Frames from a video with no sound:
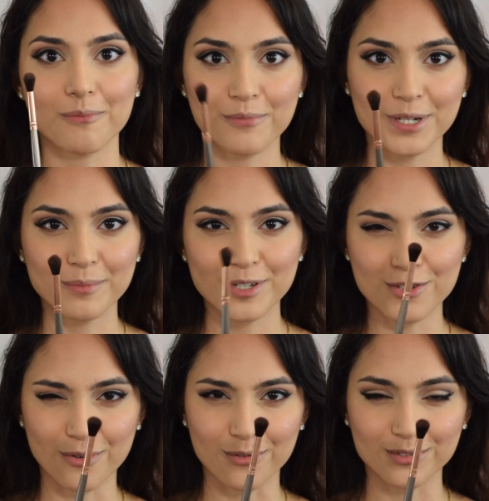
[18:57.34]
pretty much
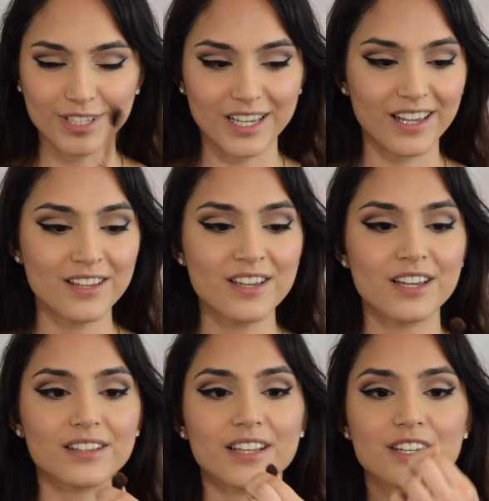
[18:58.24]
only
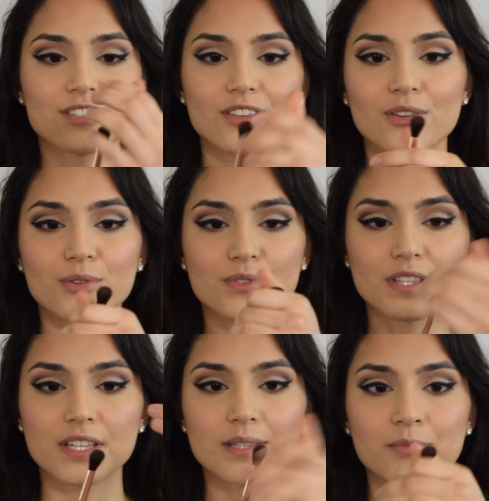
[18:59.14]
like to use
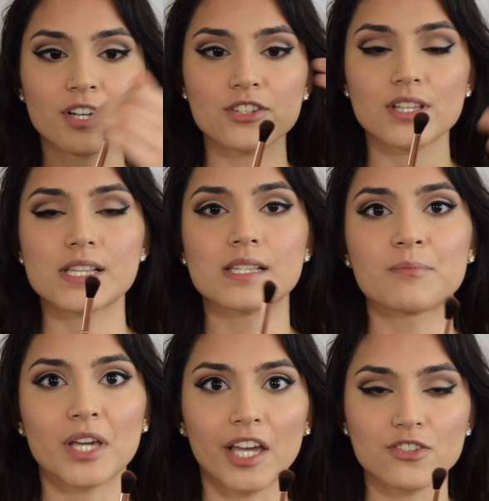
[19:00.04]
this brush. This is a
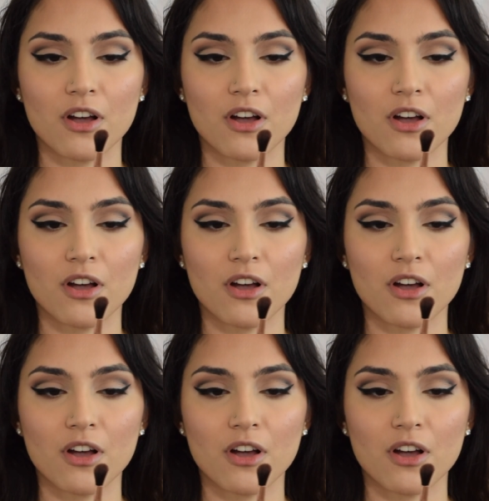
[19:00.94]
BH